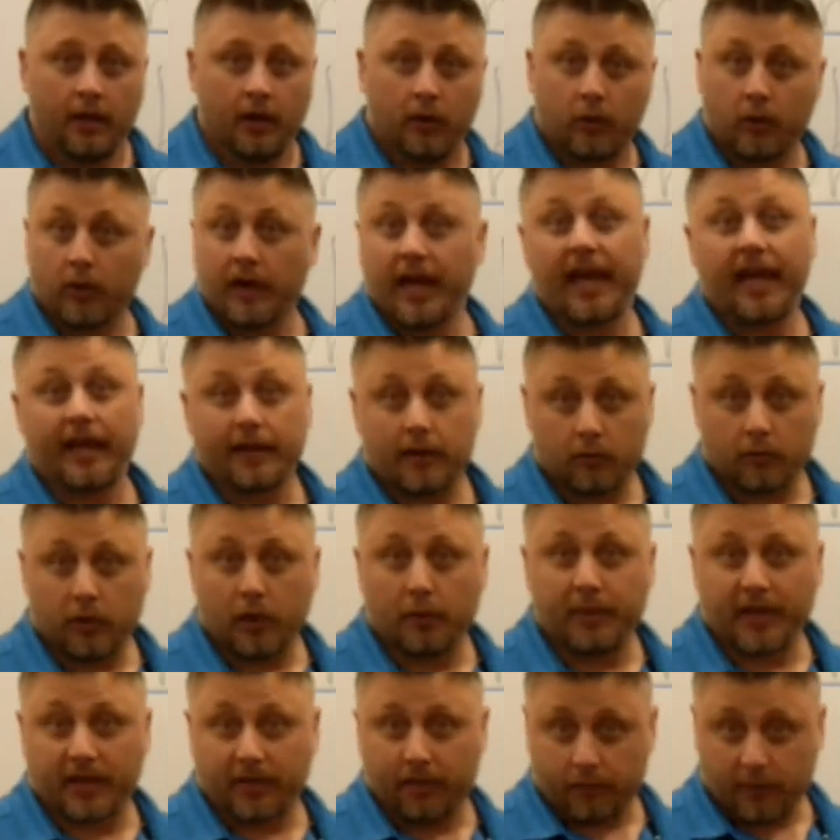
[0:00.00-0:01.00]
or
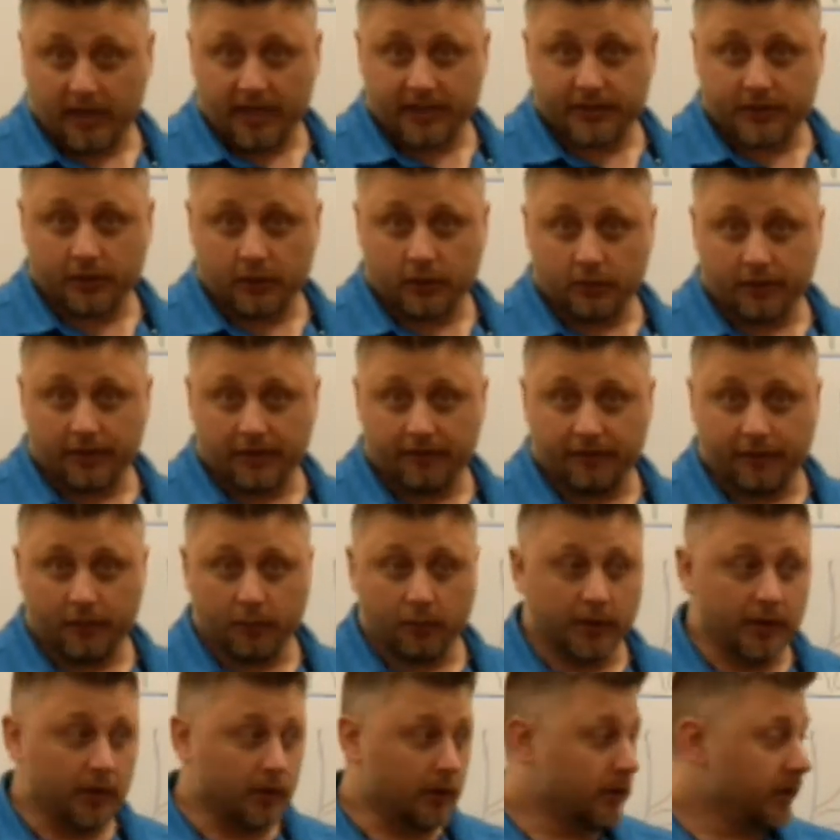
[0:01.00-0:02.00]
anaerobic threshold, if you
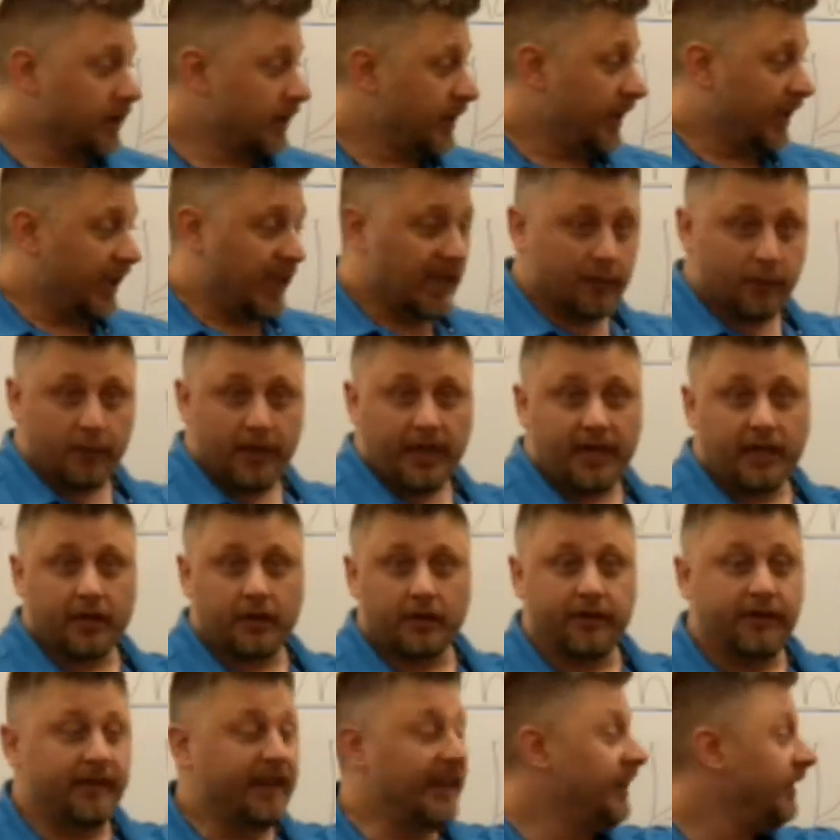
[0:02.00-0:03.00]
will, and we
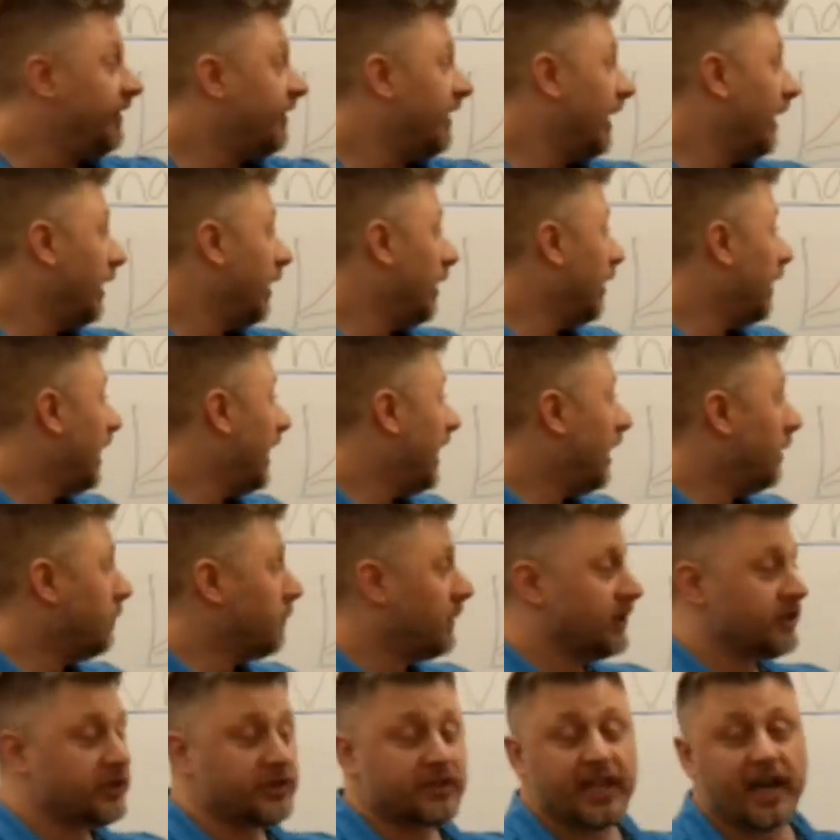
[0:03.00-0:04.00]
can detail how
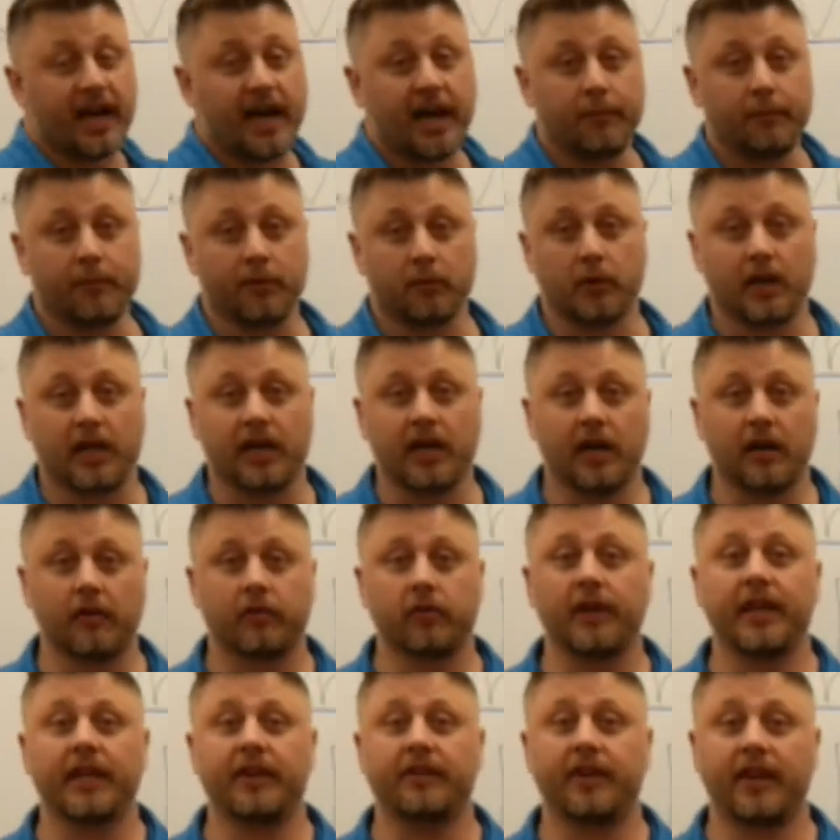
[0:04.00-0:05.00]
much time to
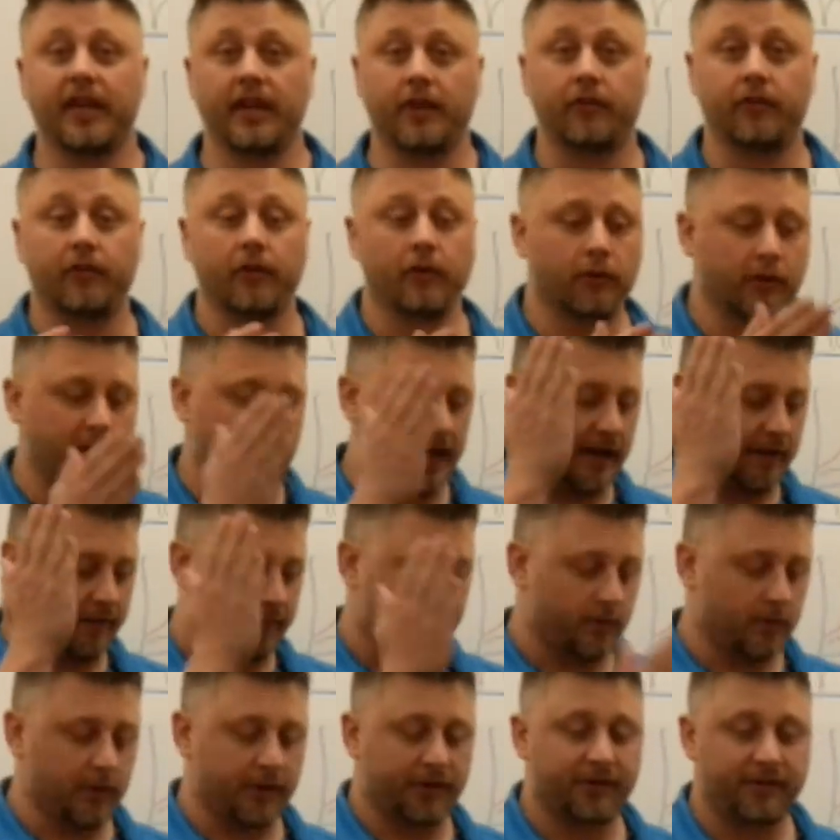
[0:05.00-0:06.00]
recovery it takes you
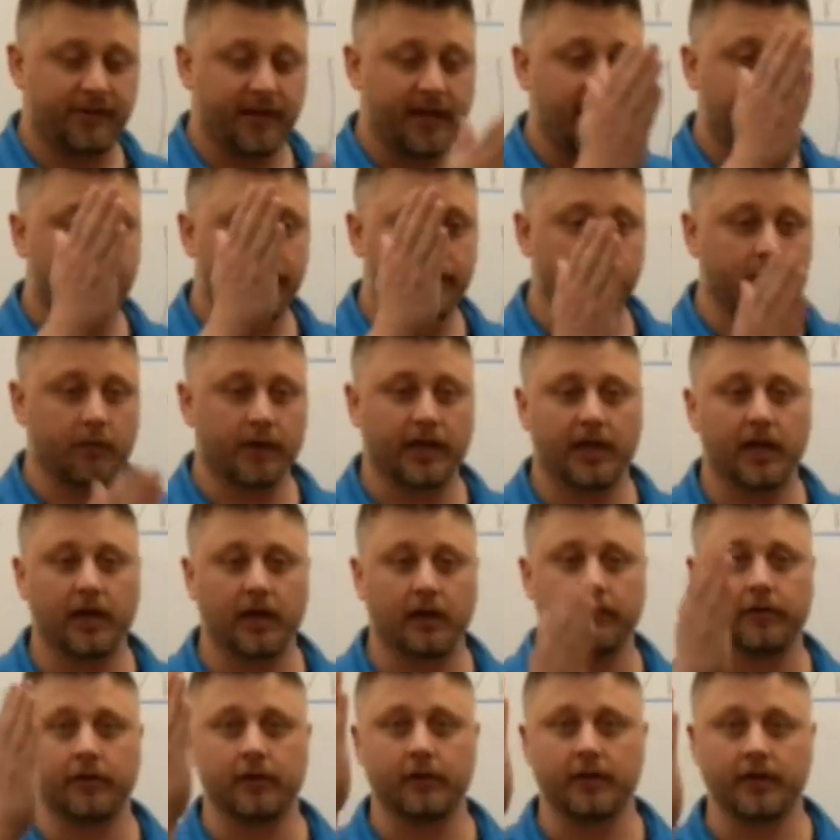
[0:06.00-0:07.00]
after a set to
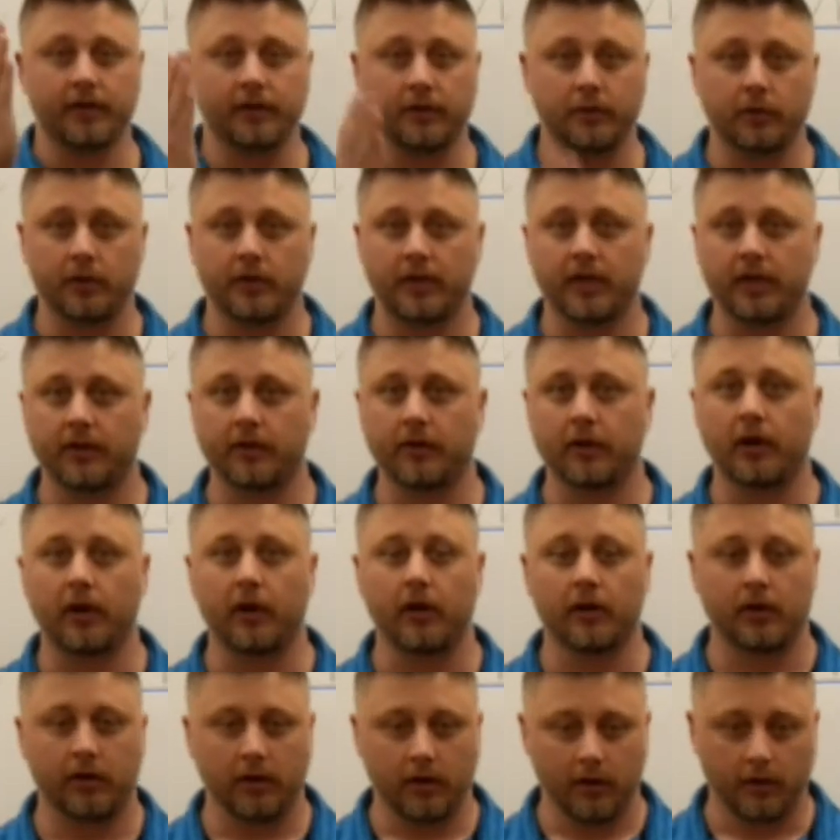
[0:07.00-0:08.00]
recover to do another
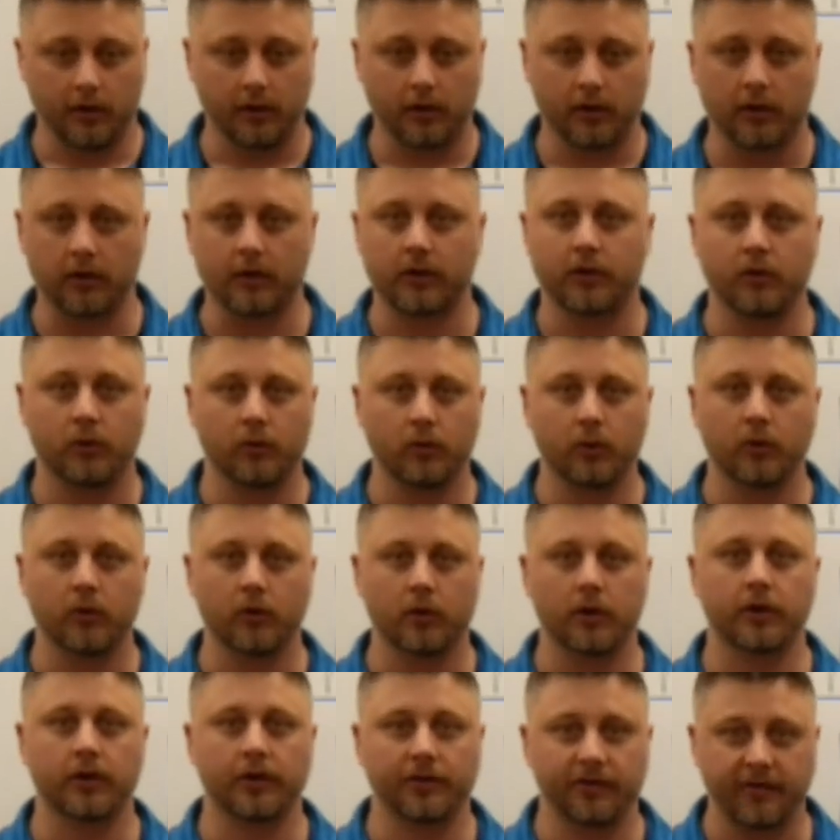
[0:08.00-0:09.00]

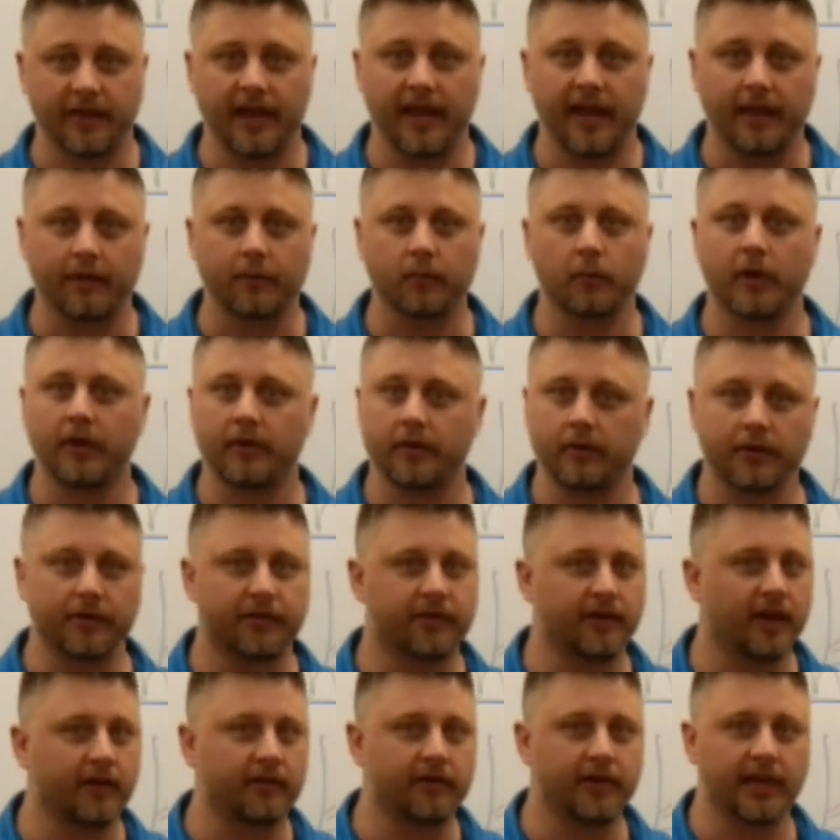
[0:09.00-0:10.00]
hardcore set, whether it's
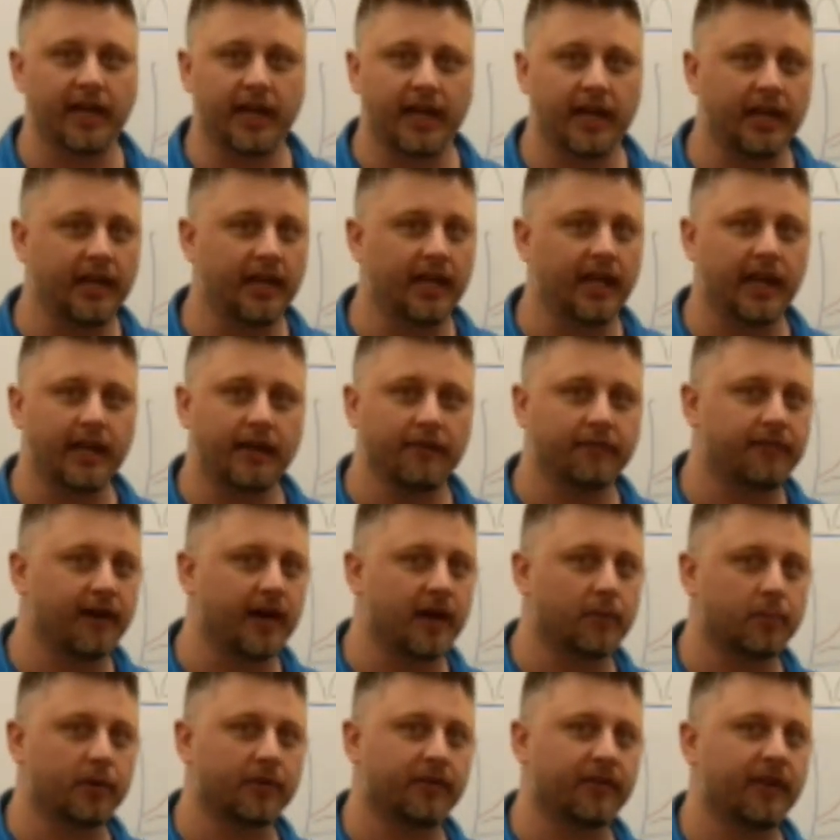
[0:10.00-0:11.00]
70, 80,
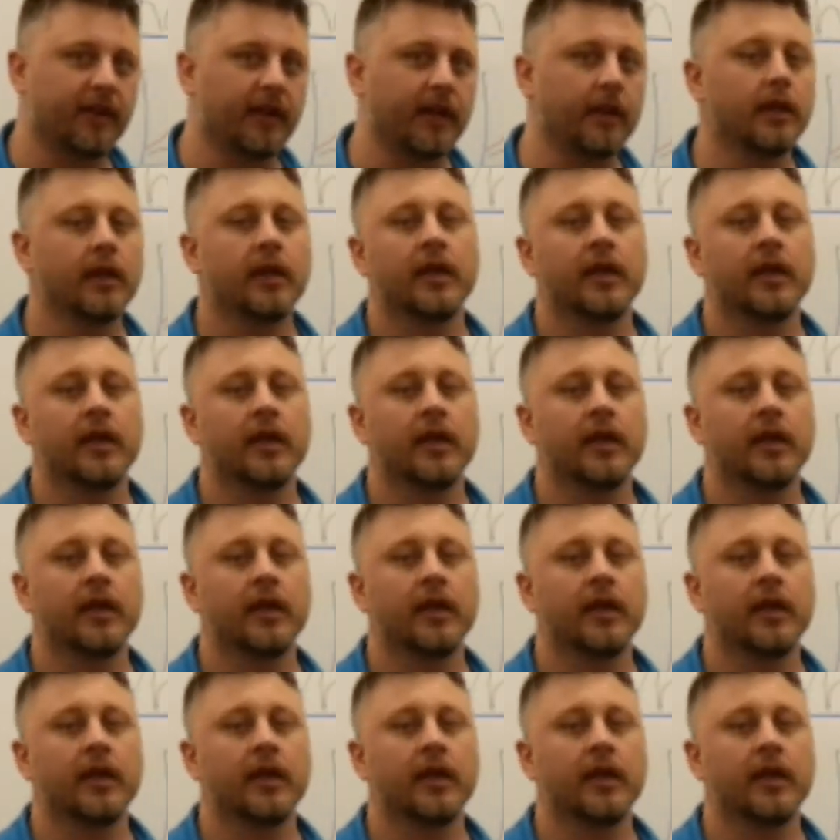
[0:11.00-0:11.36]
85%.